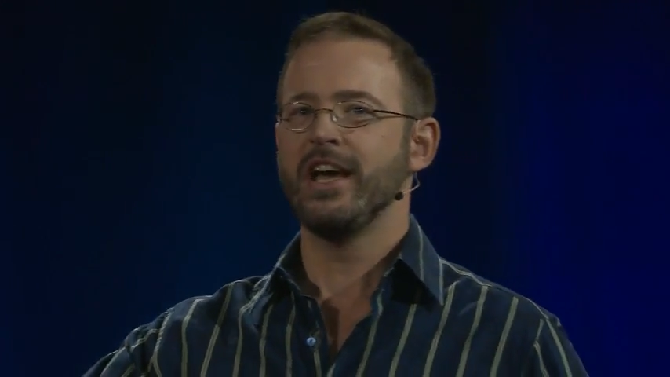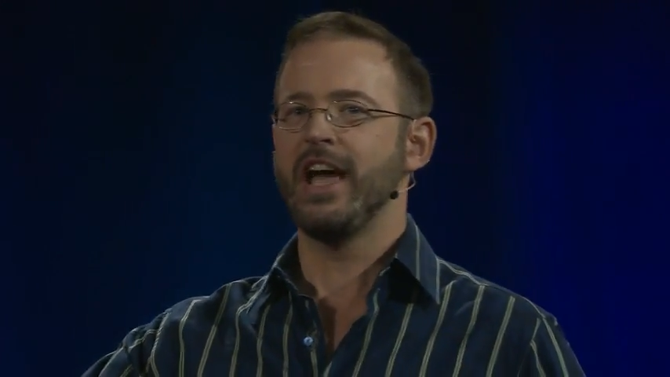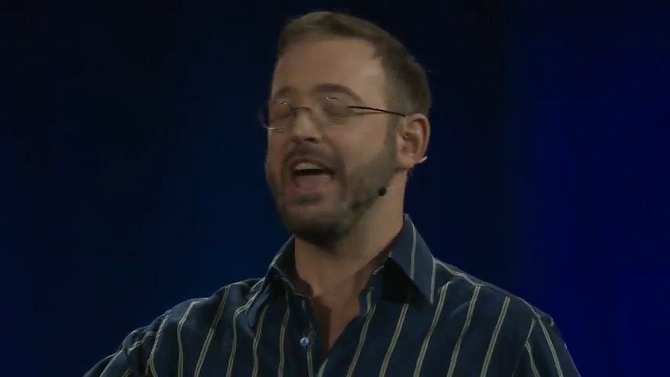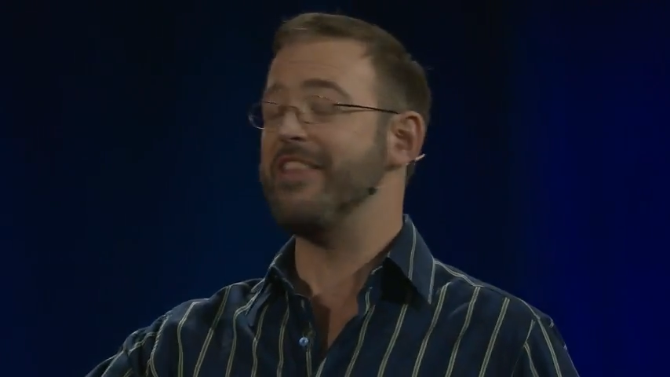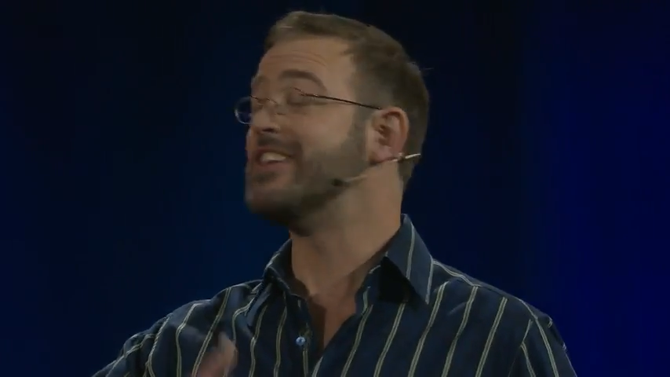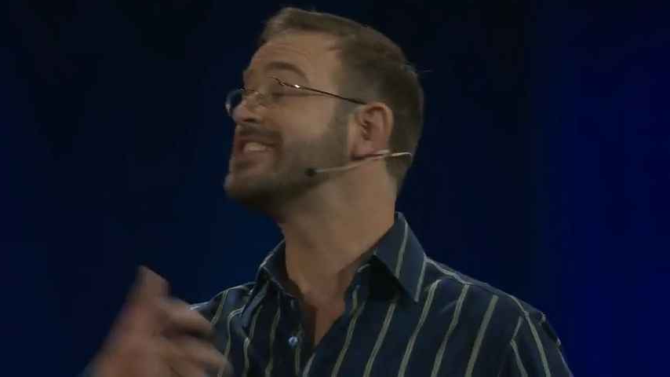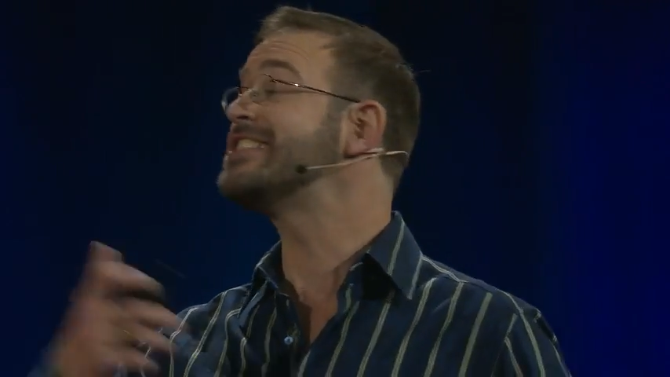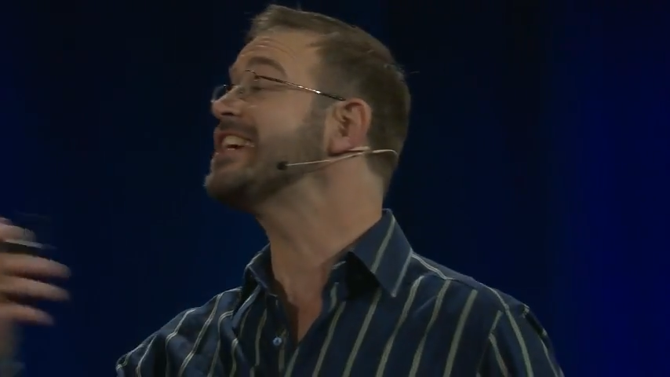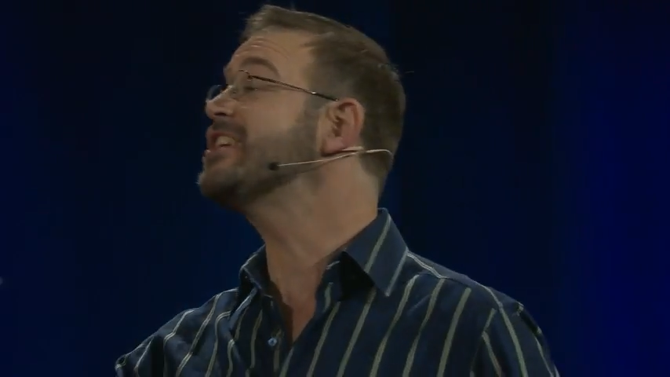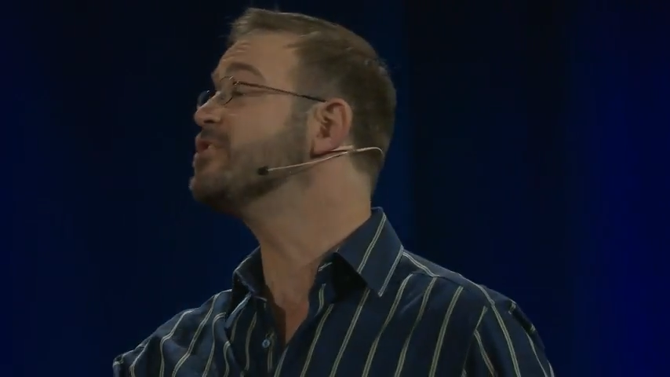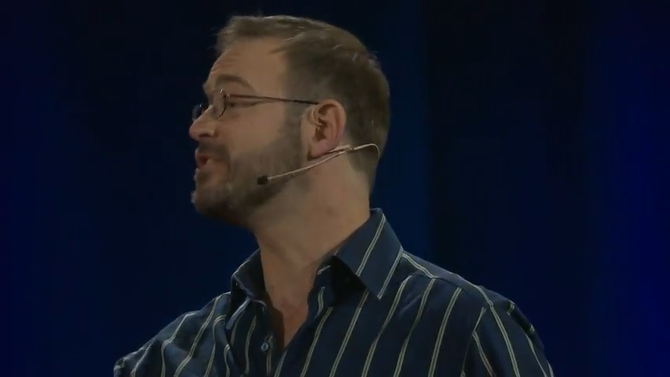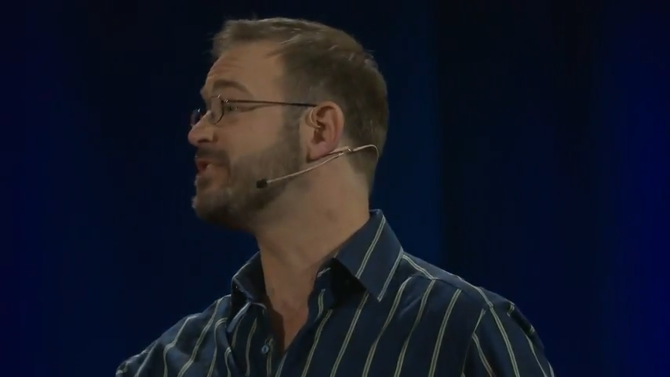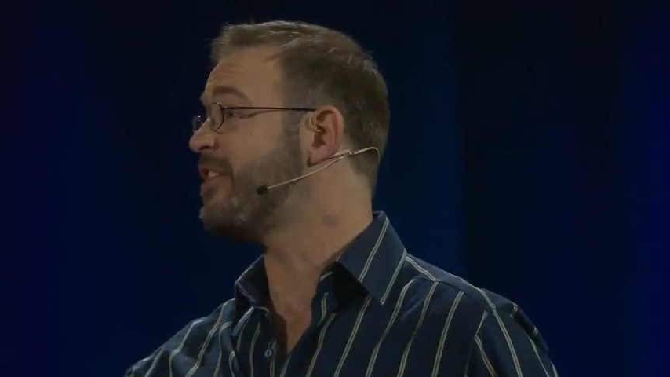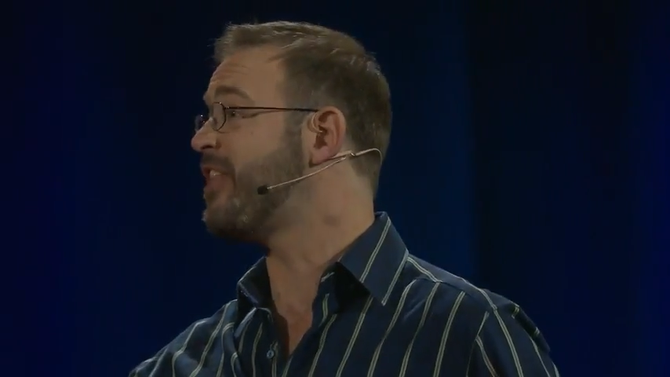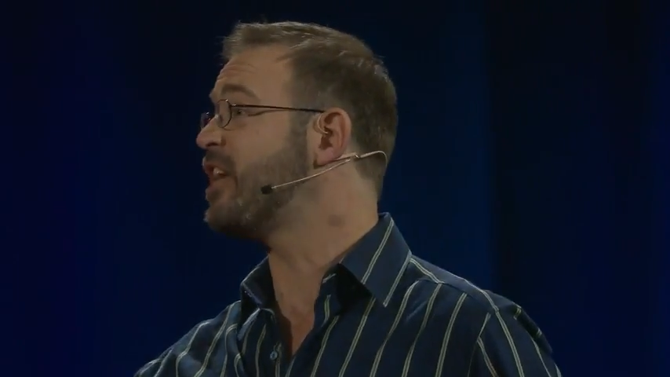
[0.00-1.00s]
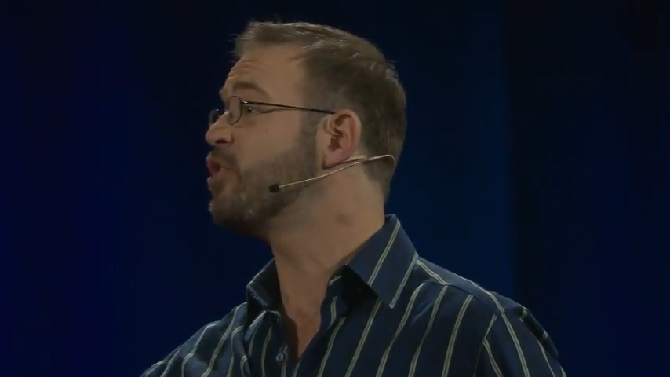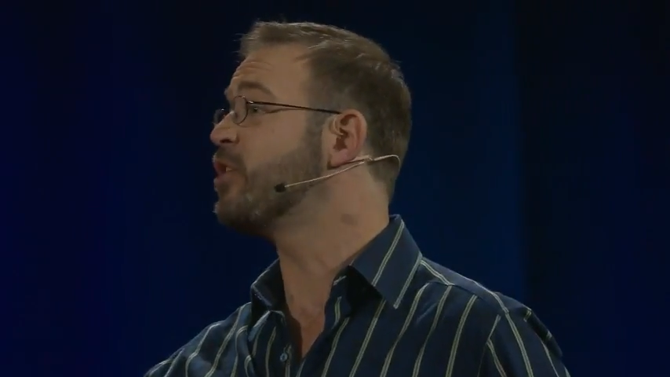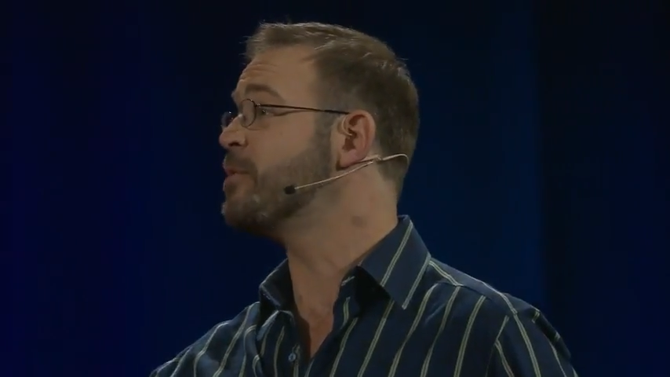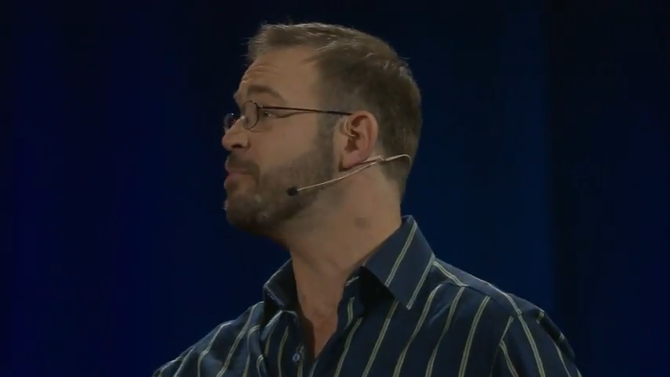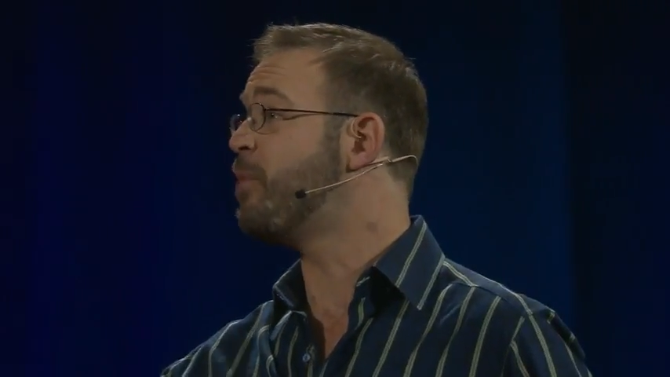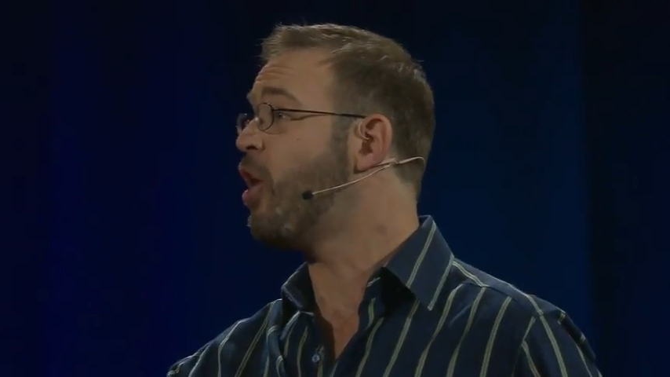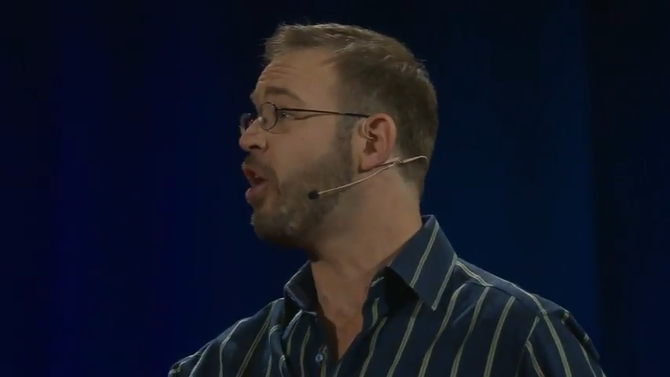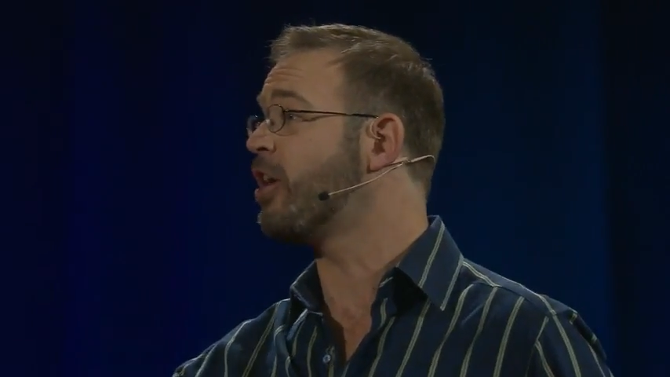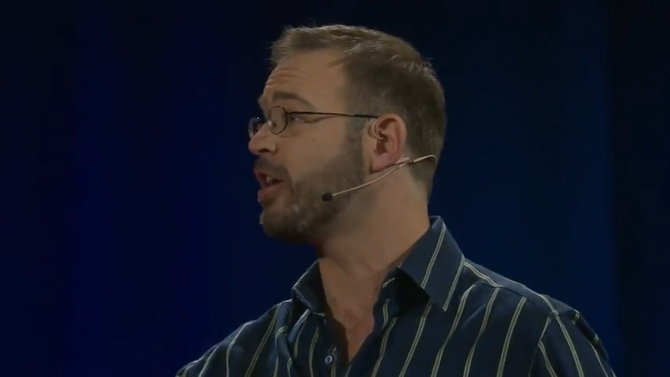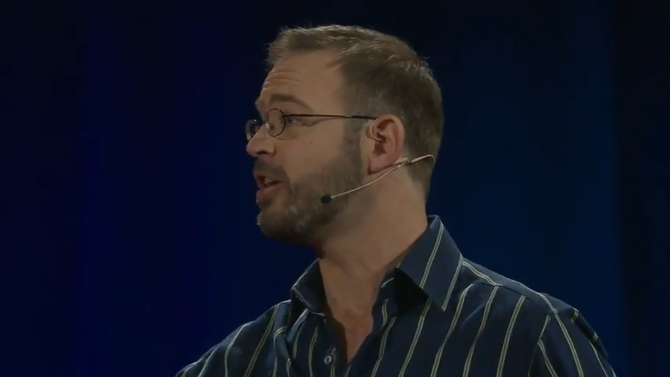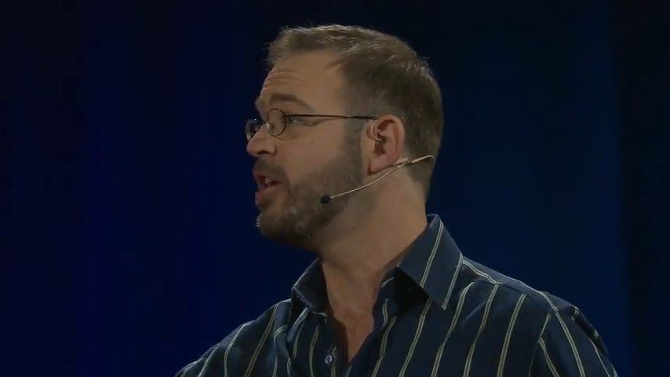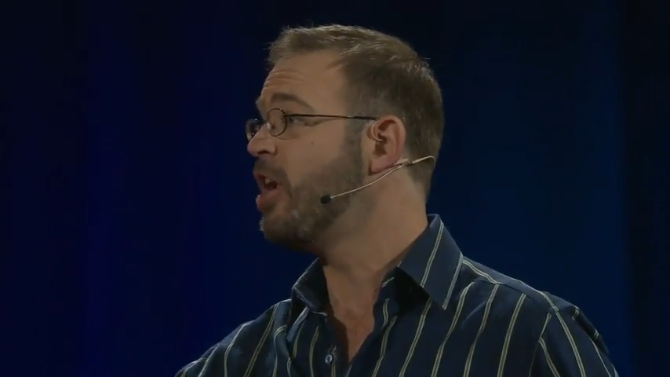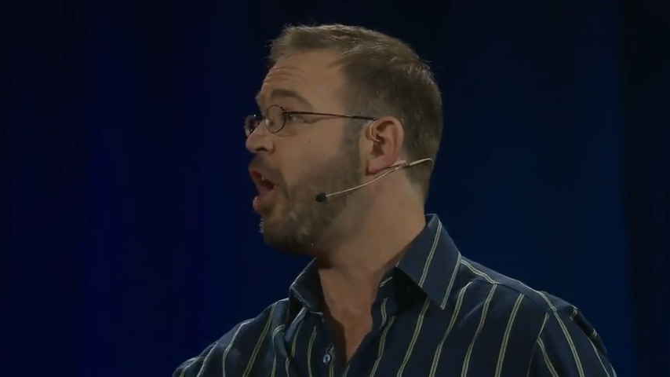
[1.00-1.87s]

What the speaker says: and the signals that they could impart